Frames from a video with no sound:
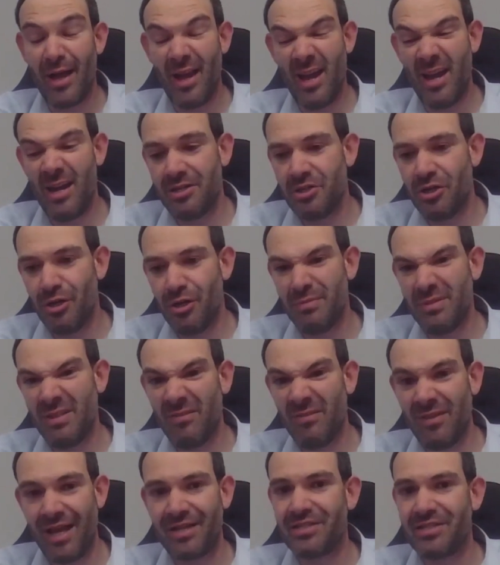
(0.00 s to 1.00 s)
Like, and in
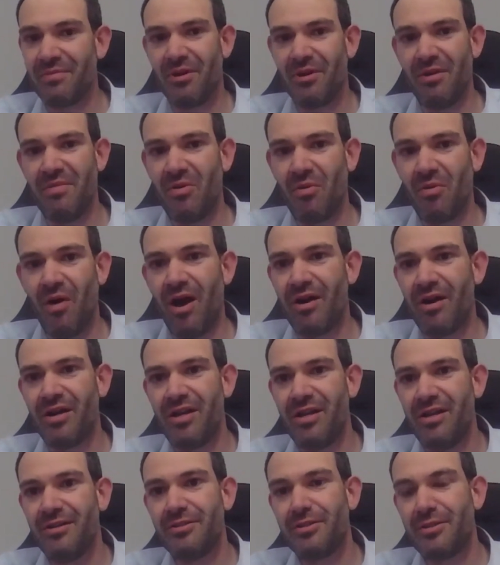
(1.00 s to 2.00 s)
terms of like suburban
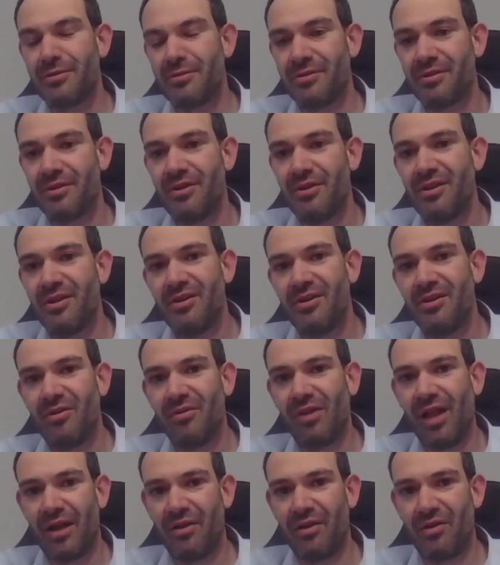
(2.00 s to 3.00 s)
water use,
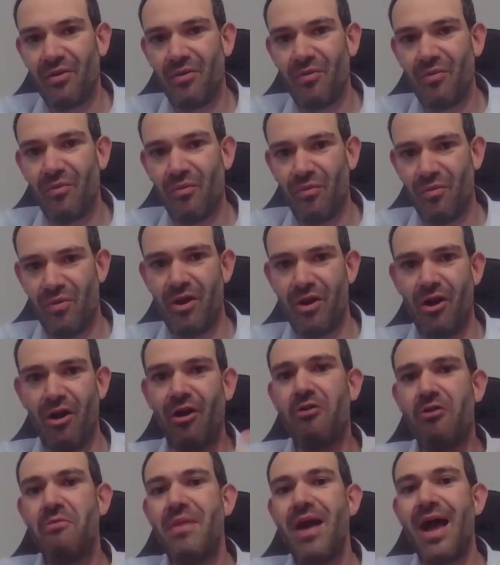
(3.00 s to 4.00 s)
like in
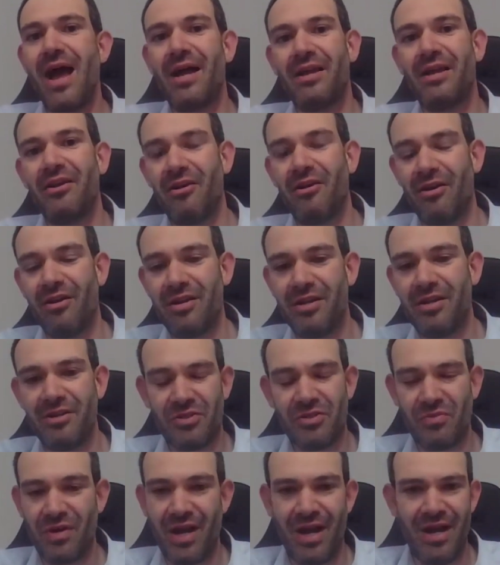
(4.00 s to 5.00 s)
our own backyard,
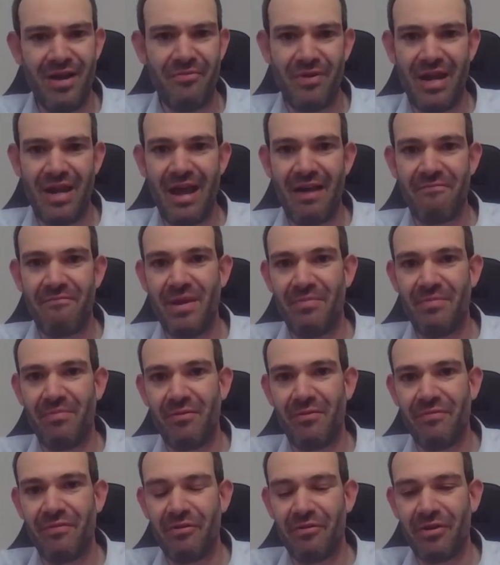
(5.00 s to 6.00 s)
here's what I would have
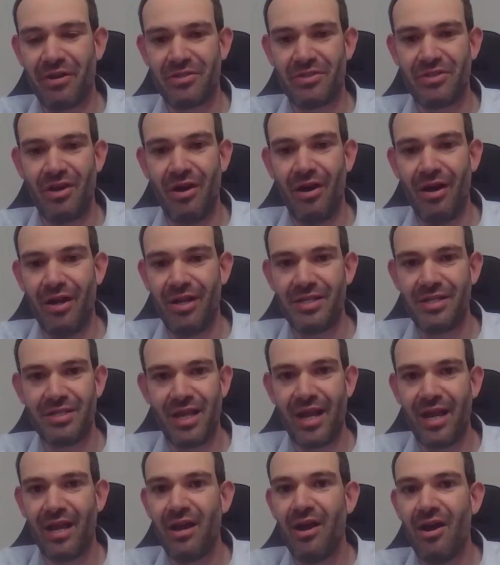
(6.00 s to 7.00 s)
people focus on
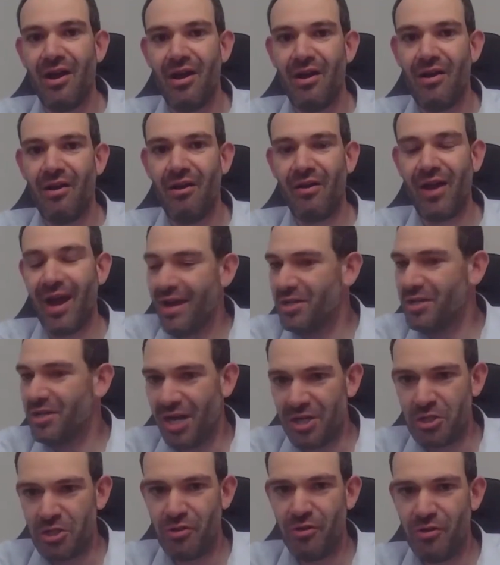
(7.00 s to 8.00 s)
is like, okay,
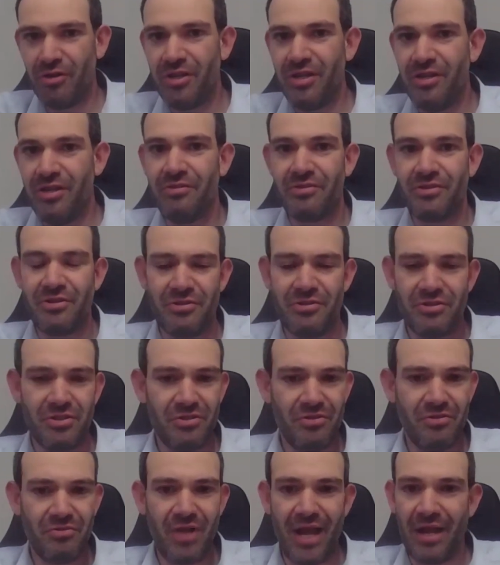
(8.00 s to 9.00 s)
industrial
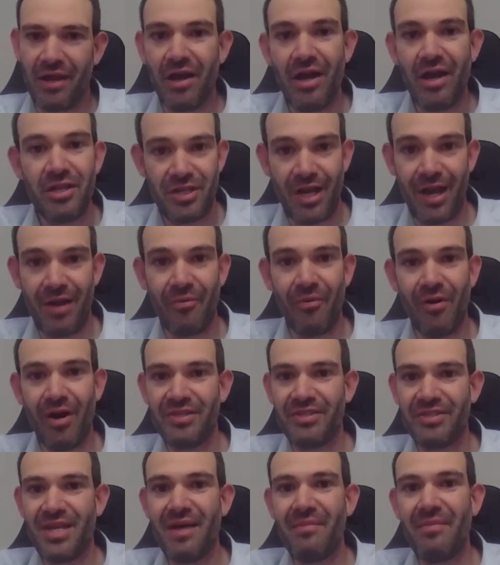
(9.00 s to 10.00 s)
users, like
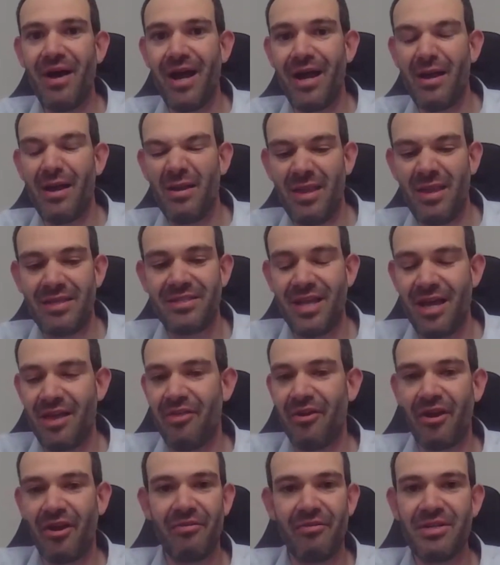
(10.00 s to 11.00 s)
Taiwan Semi, they
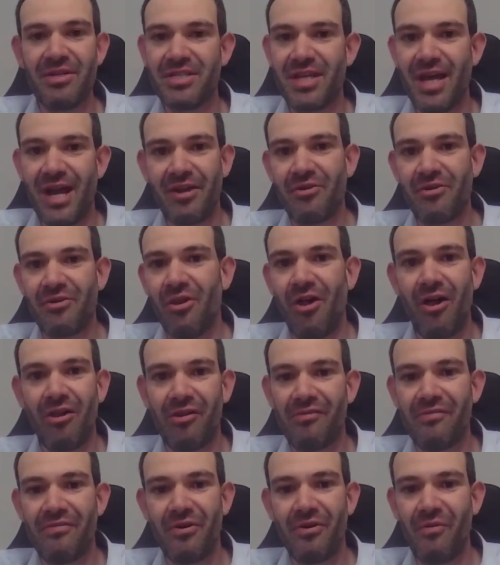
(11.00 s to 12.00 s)
say they're going to recycle
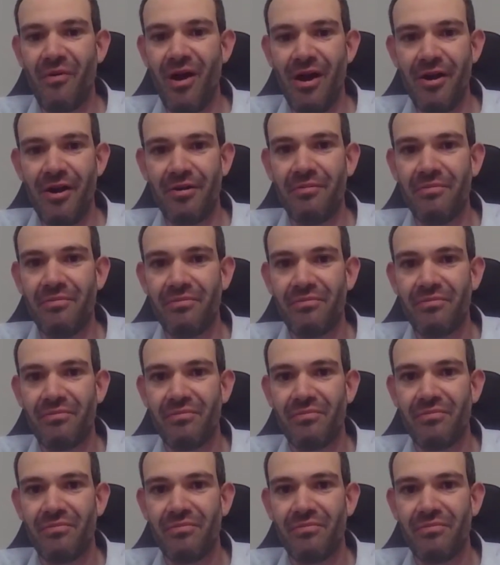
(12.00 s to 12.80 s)
all of their water.